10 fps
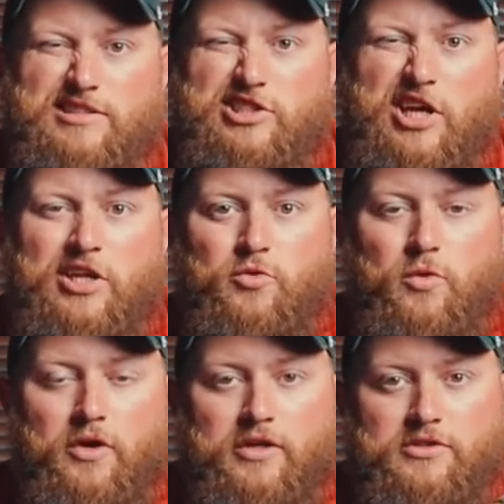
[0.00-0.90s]

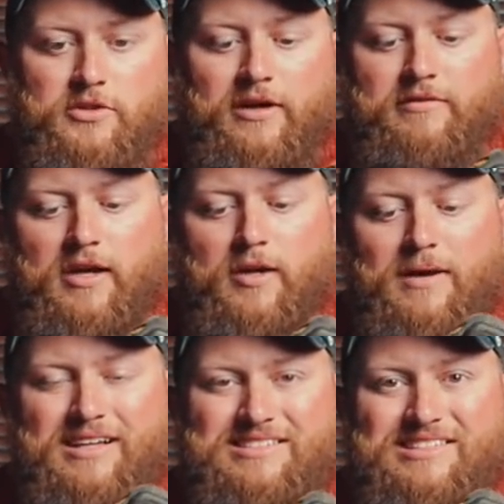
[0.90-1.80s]
January. So I've got
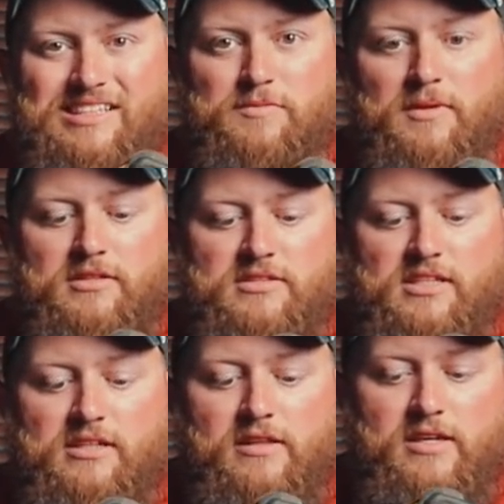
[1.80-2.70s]
about 6 months
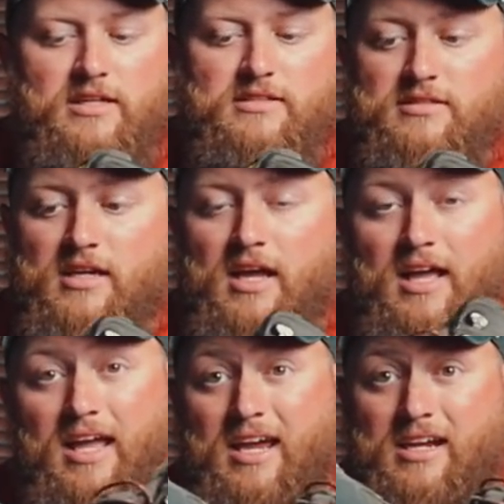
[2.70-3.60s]
into these,
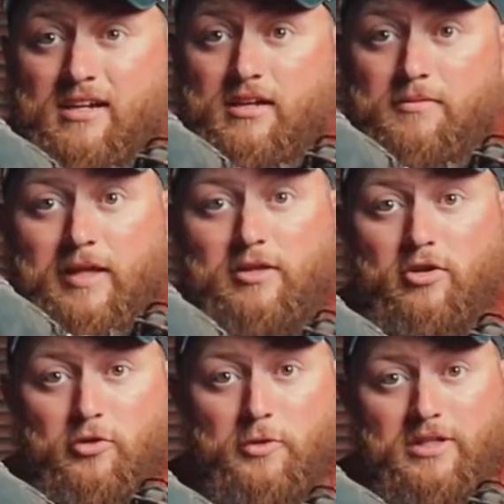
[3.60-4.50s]
and they
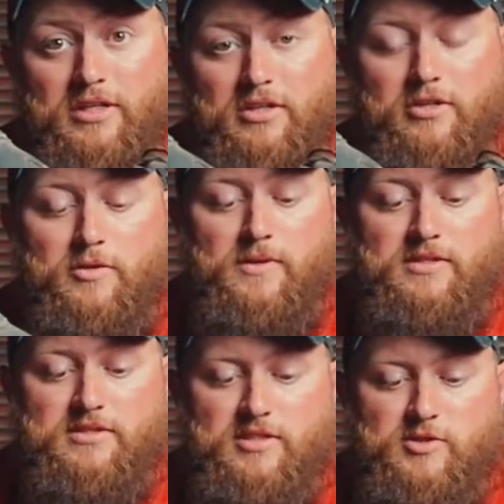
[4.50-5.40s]
look really good to be
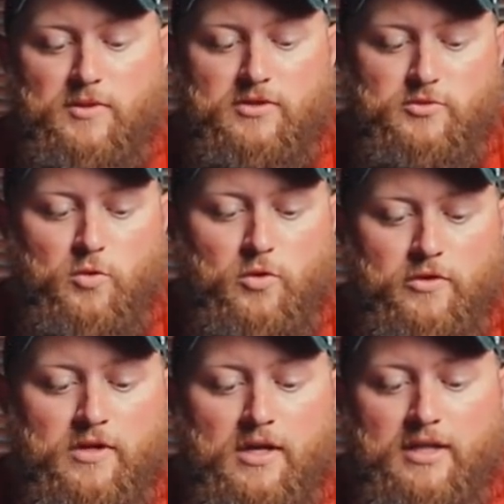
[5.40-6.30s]
6 months worn.
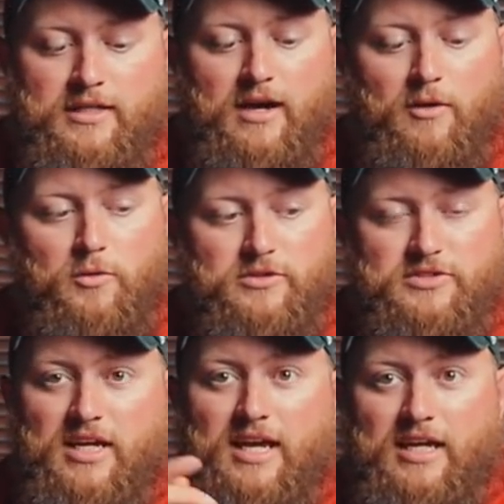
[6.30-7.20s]
Now I will
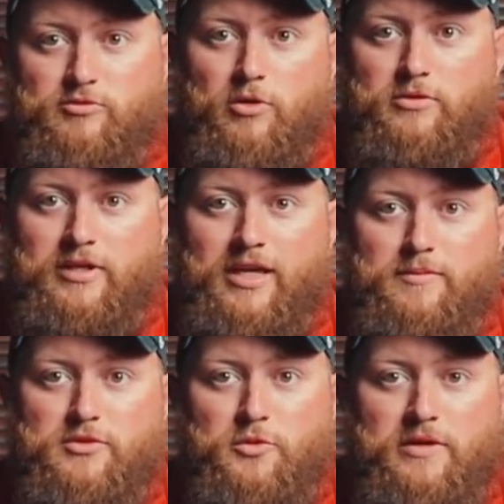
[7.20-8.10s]
say I rotate
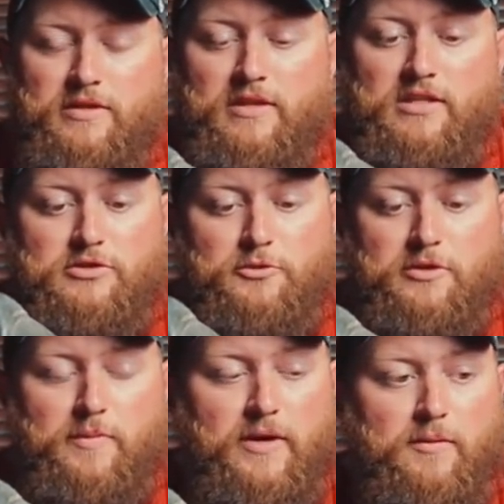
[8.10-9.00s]
between these
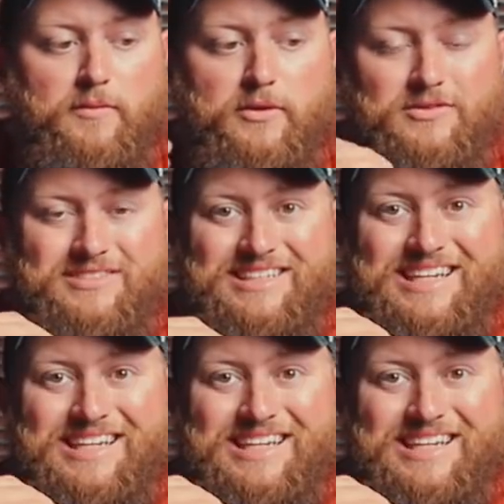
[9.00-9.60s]
3 pair of boots,